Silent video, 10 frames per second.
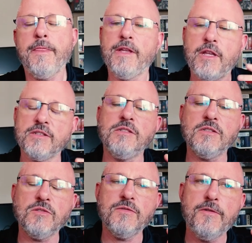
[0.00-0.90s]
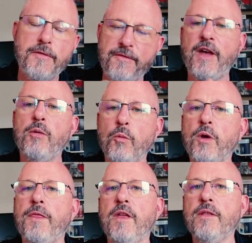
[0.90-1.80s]
that doesn't fit
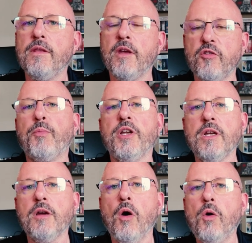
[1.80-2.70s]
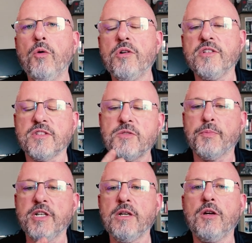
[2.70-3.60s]
within a sprint goal, because a
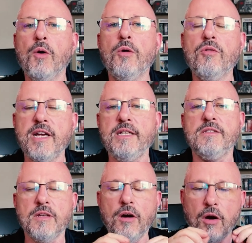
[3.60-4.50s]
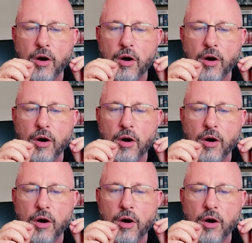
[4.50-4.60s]
sprint goal is